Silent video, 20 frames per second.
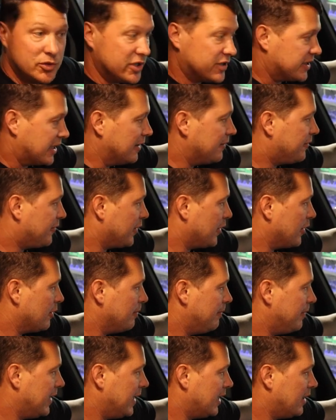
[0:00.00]
just
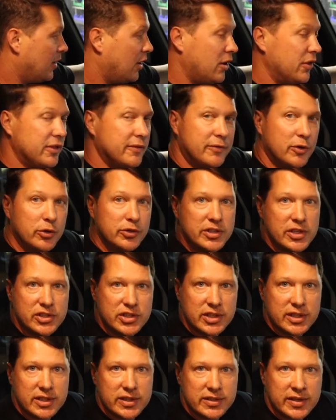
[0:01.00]
confirm that all the
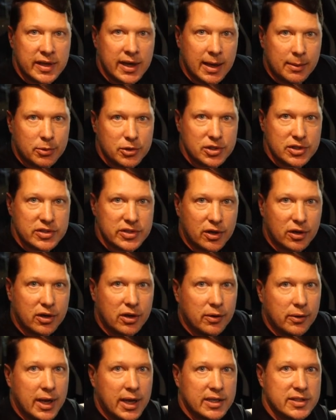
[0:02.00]
voltages and amperages are
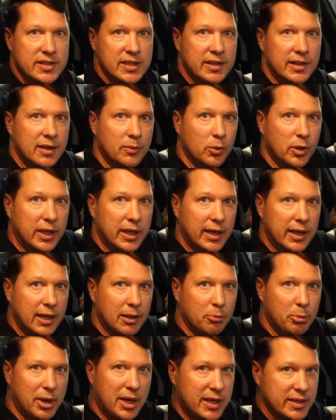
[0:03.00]
correct and that we're
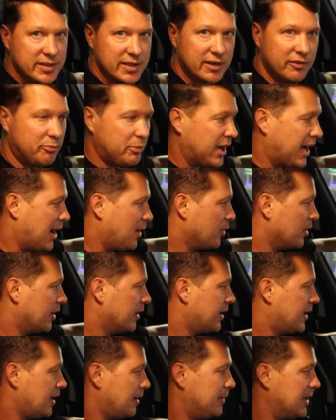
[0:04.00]
getting positive
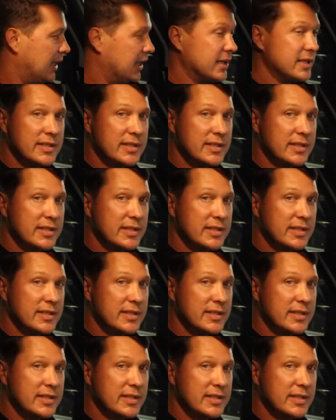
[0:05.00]
power coming